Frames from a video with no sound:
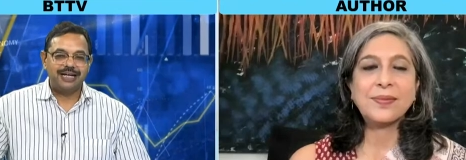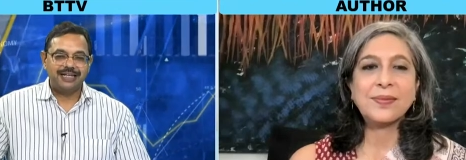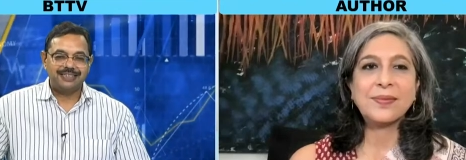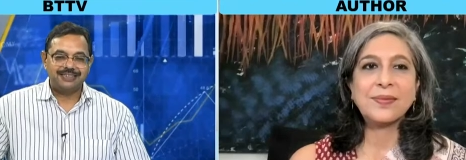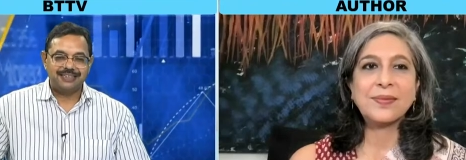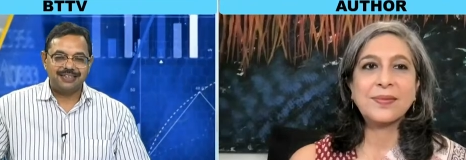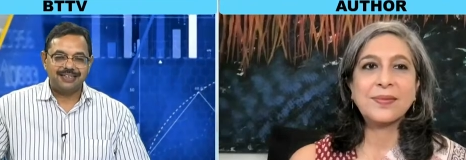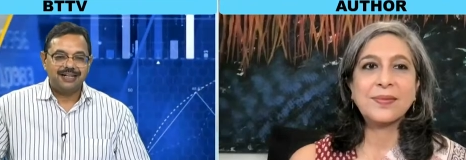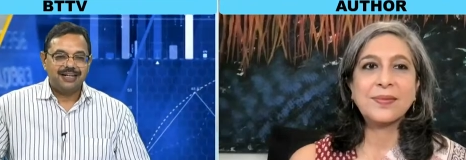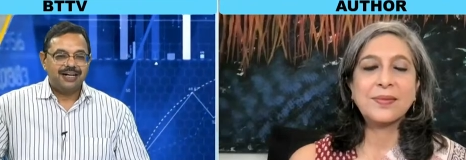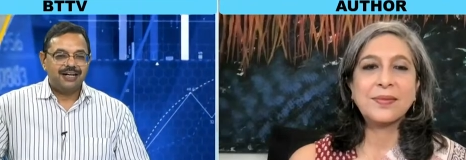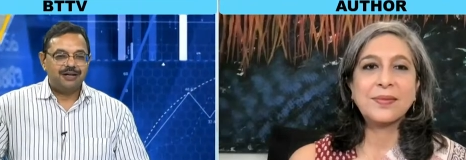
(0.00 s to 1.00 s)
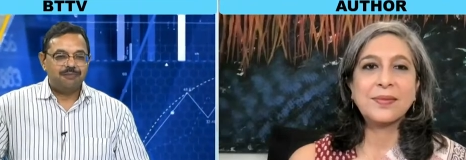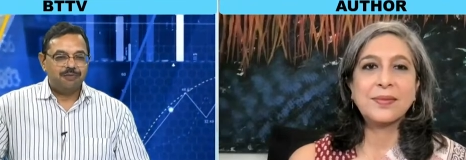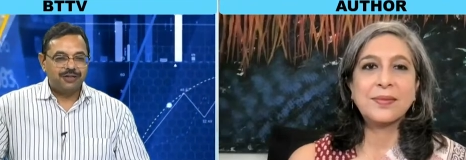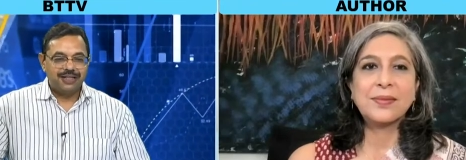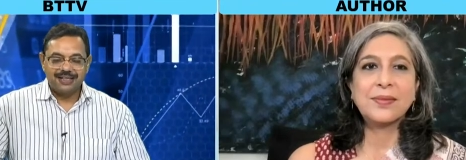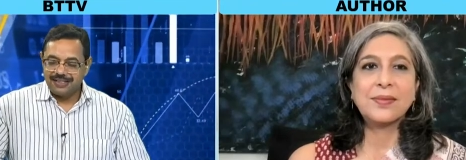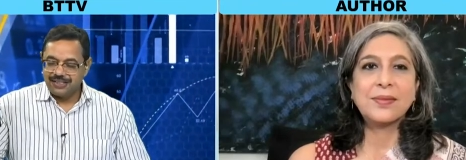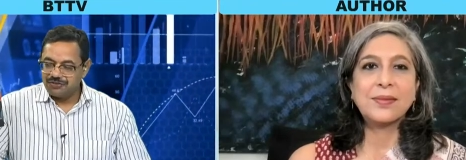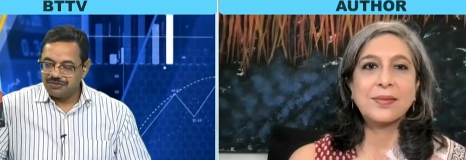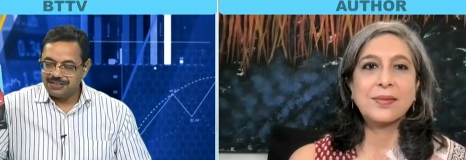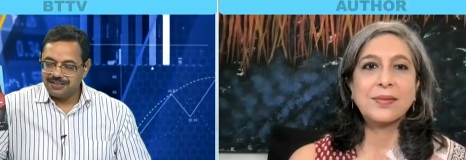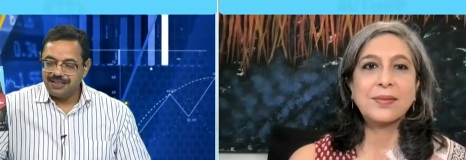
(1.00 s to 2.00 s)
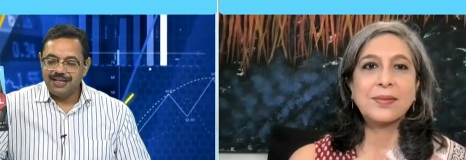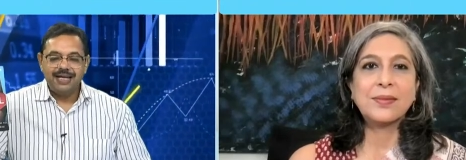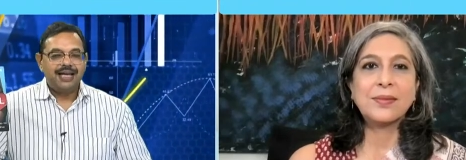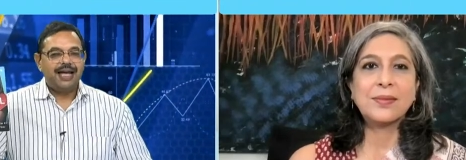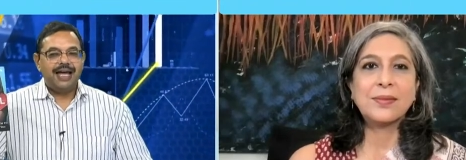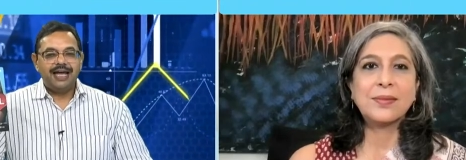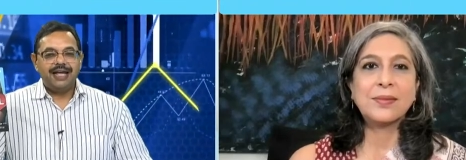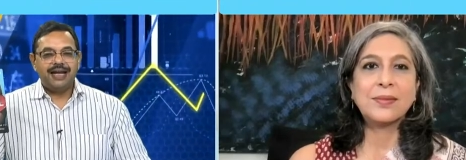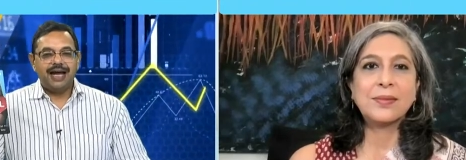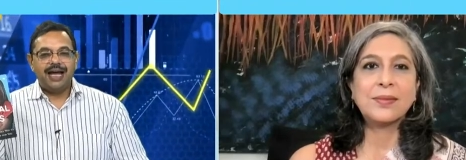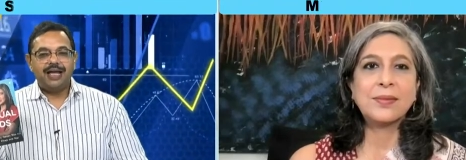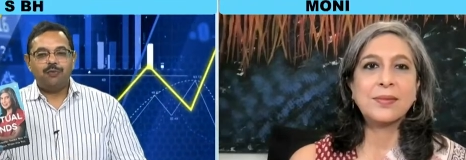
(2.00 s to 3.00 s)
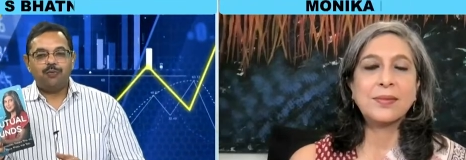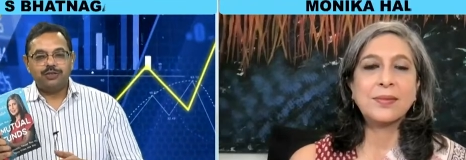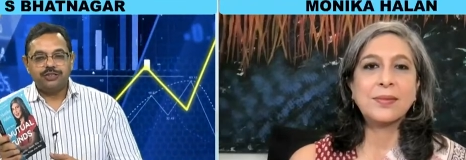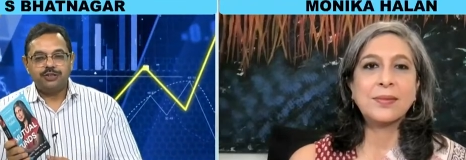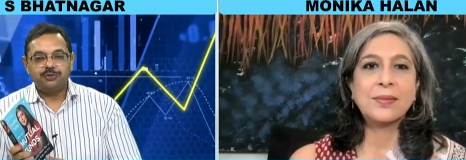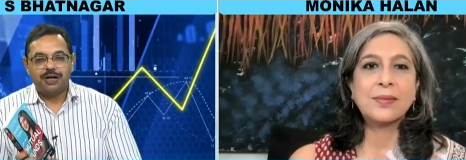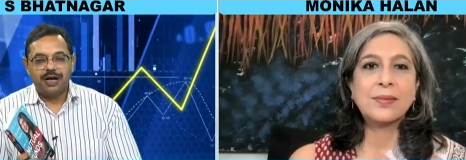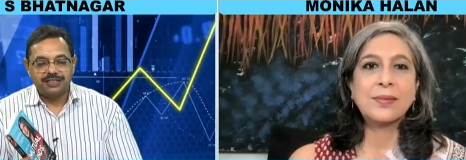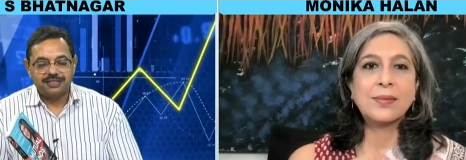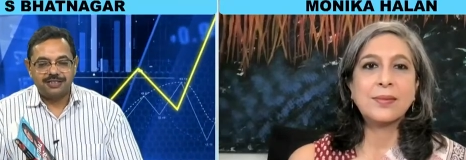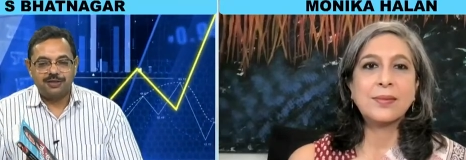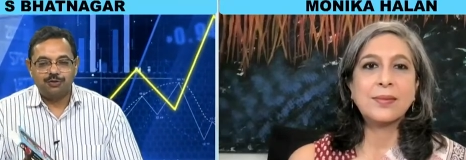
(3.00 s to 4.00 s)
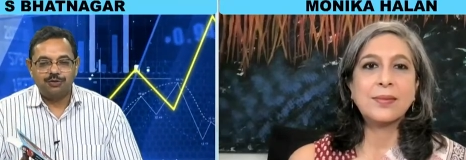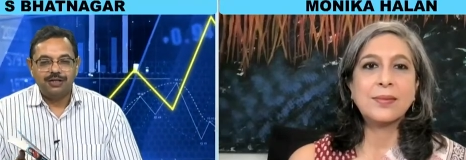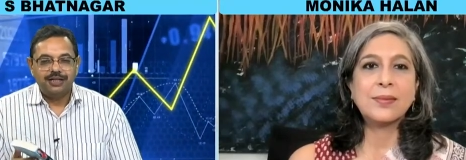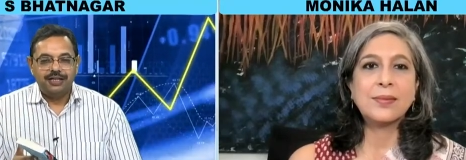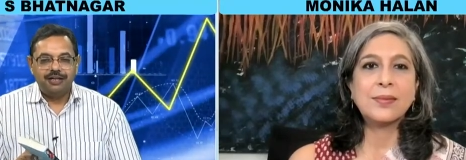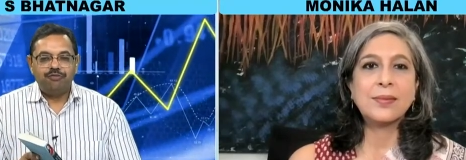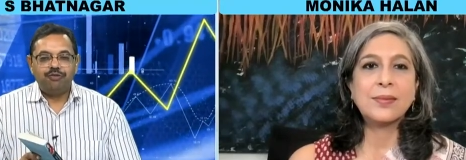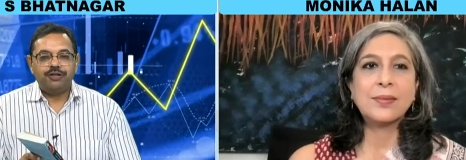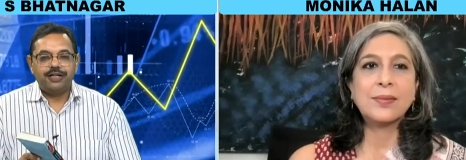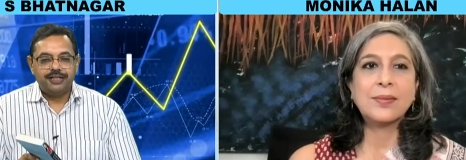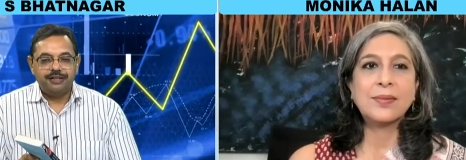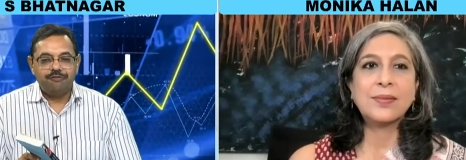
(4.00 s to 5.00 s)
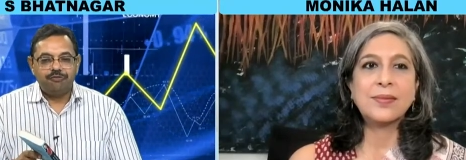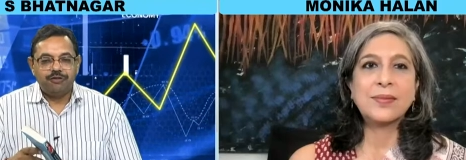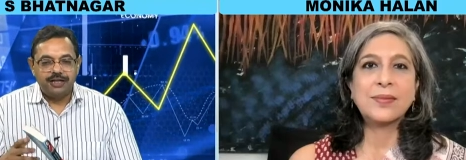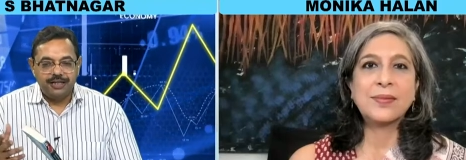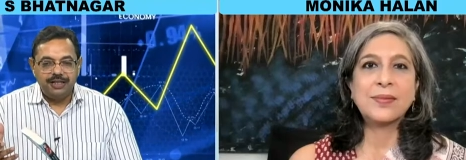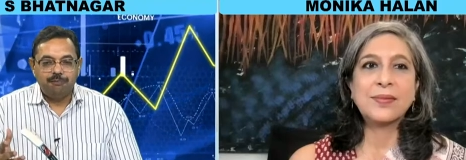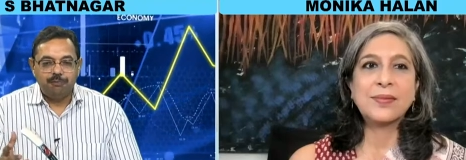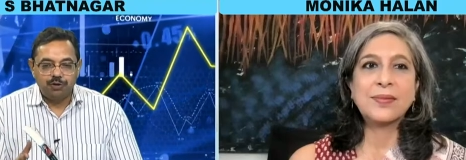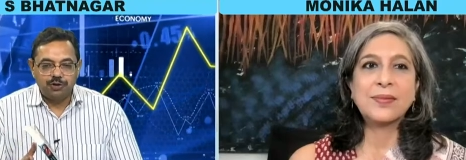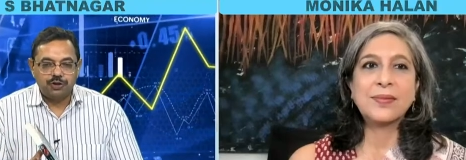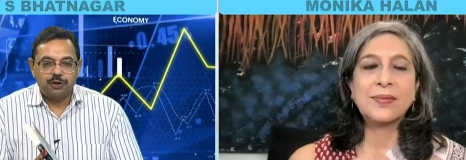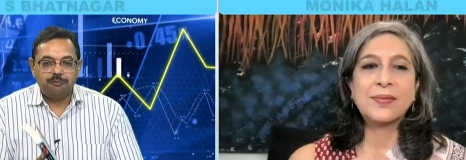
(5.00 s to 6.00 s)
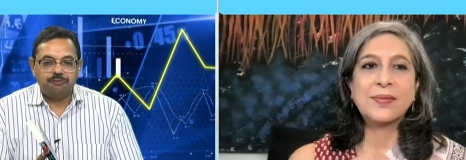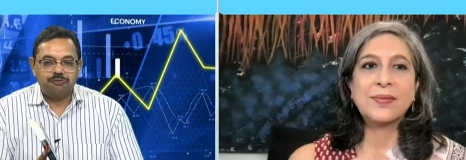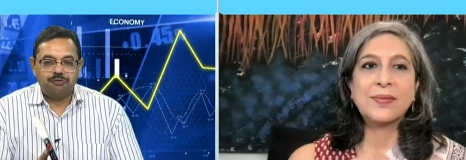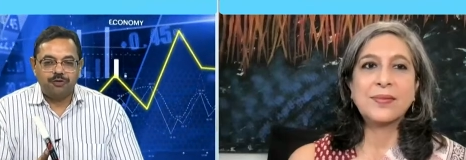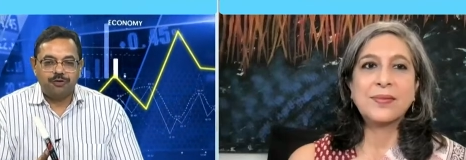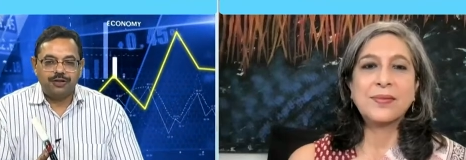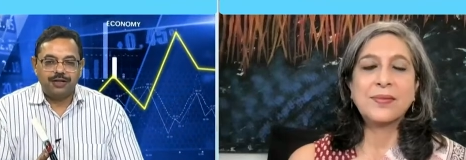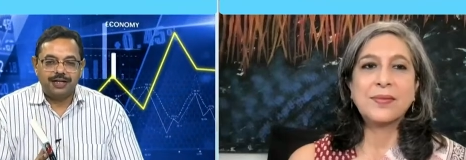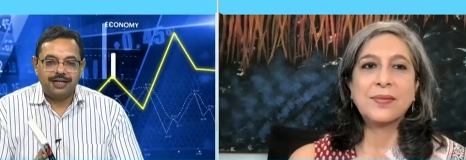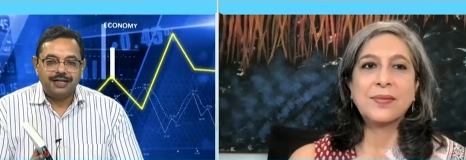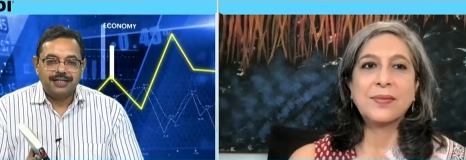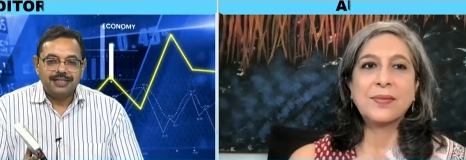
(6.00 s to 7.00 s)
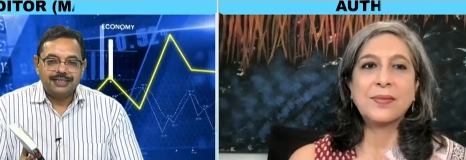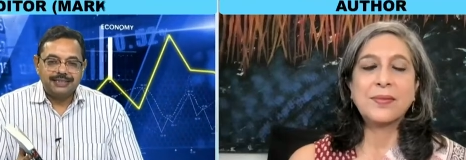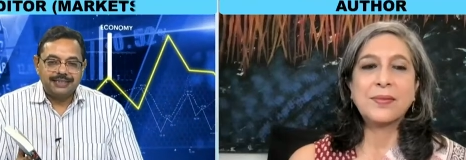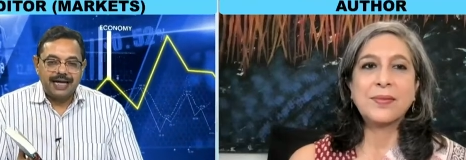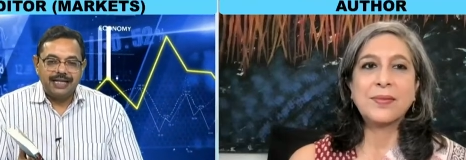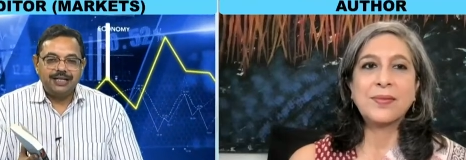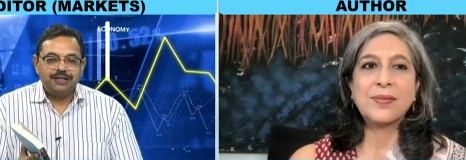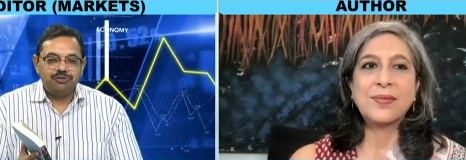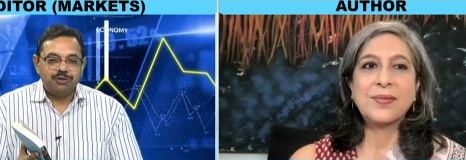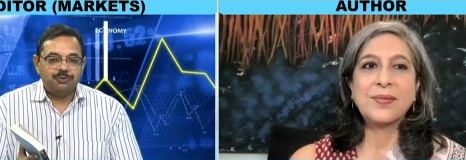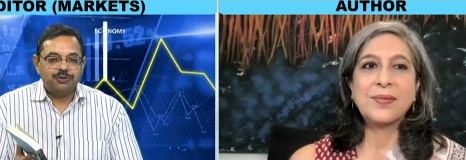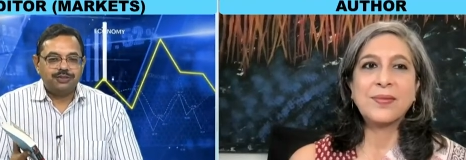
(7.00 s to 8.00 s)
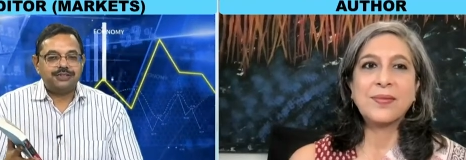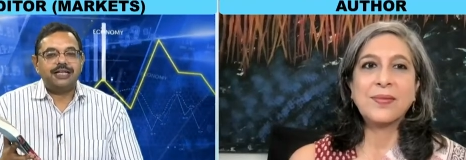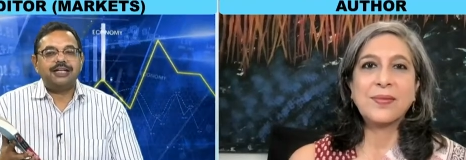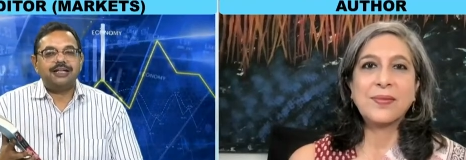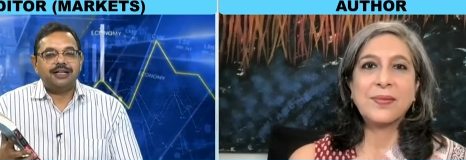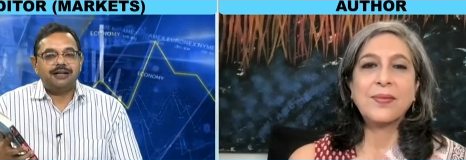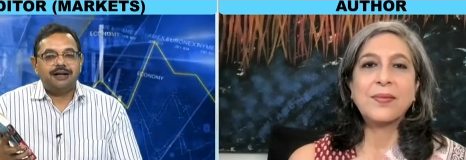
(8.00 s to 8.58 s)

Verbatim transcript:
Speaker 1: that uh, uh, Monika has written. and I wanted to ask you, if you're headed for any bookshop for uh, signing of the books, then